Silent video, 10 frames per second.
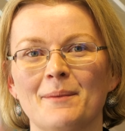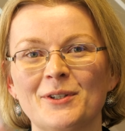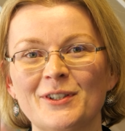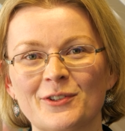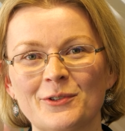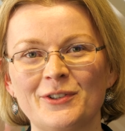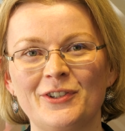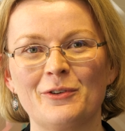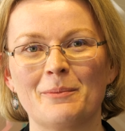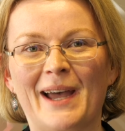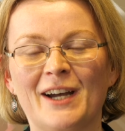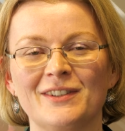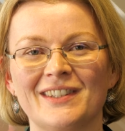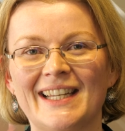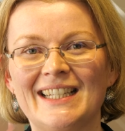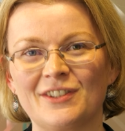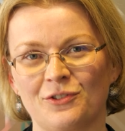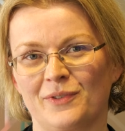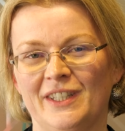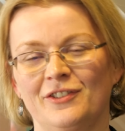I'm going to talk to you about the
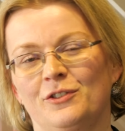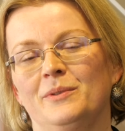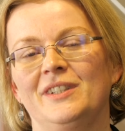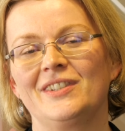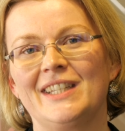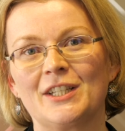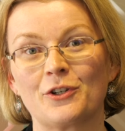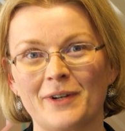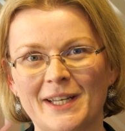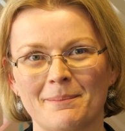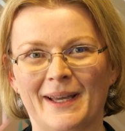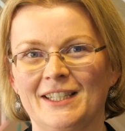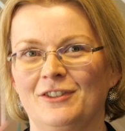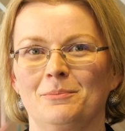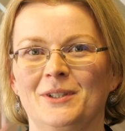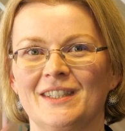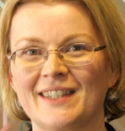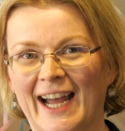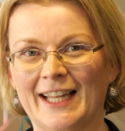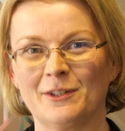latest risks we see in credit
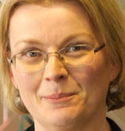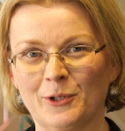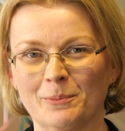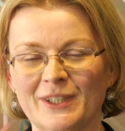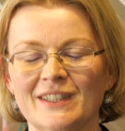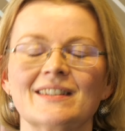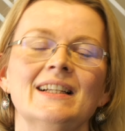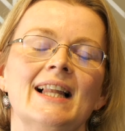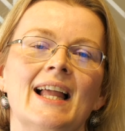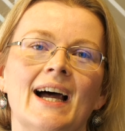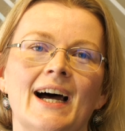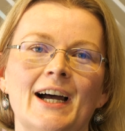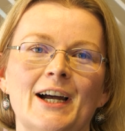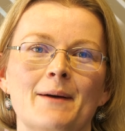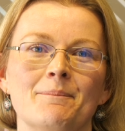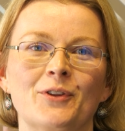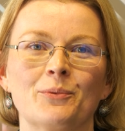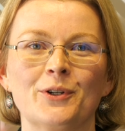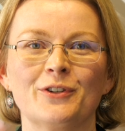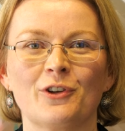management at the moment.
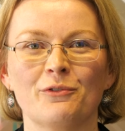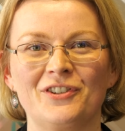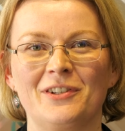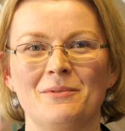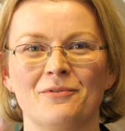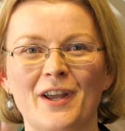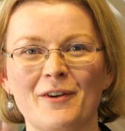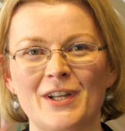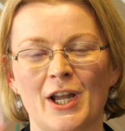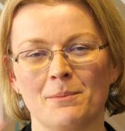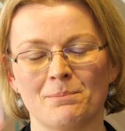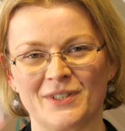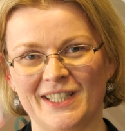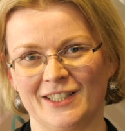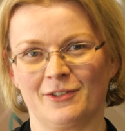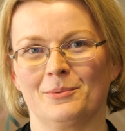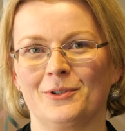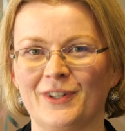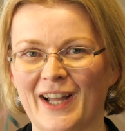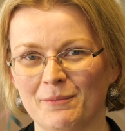The world's obviously been very
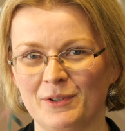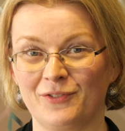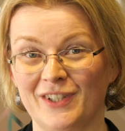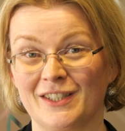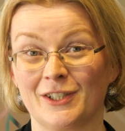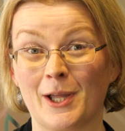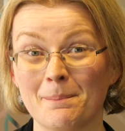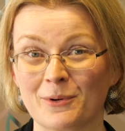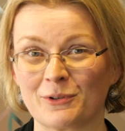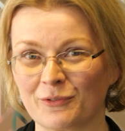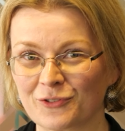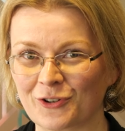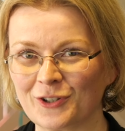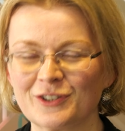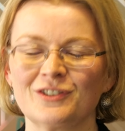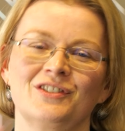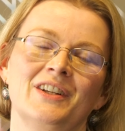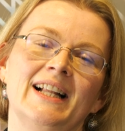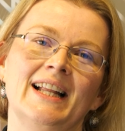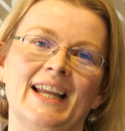unpredictable, and we've seen a number of
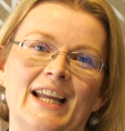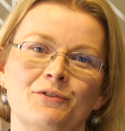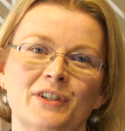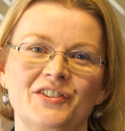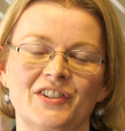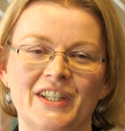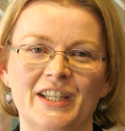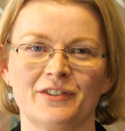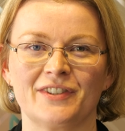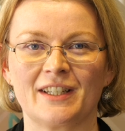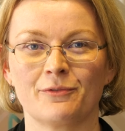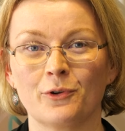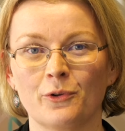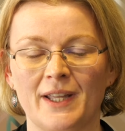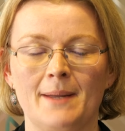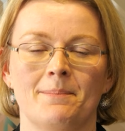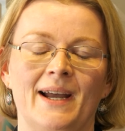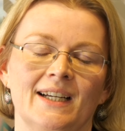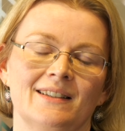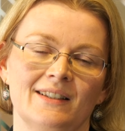shocks in recent years that have all
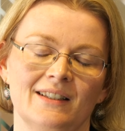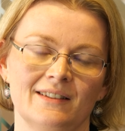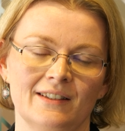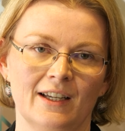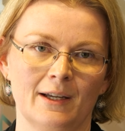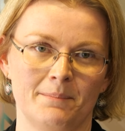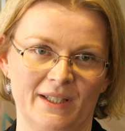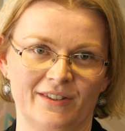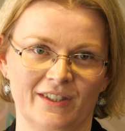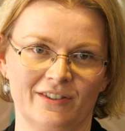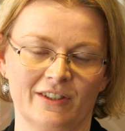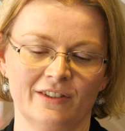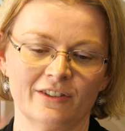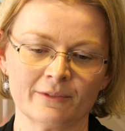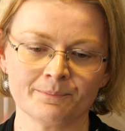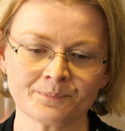impacted businesses.